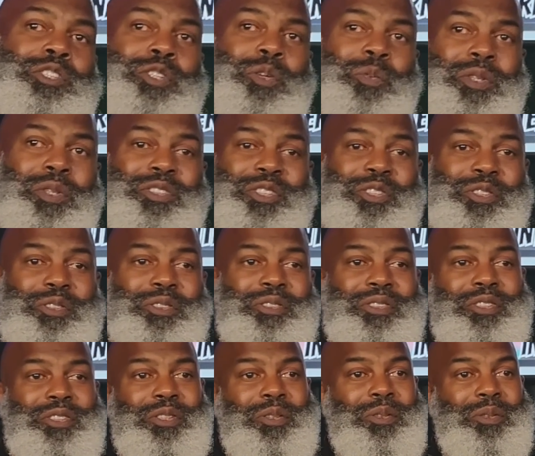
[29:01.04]
what you used
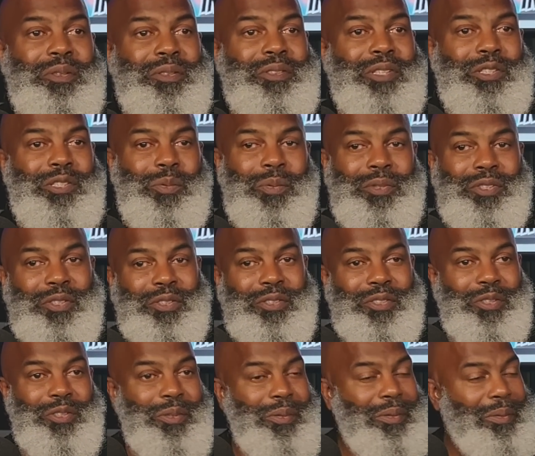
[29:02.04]
to do? So what you used
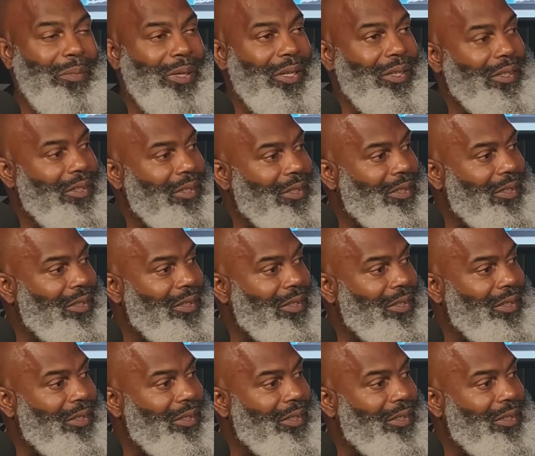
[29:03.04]
to do with the money?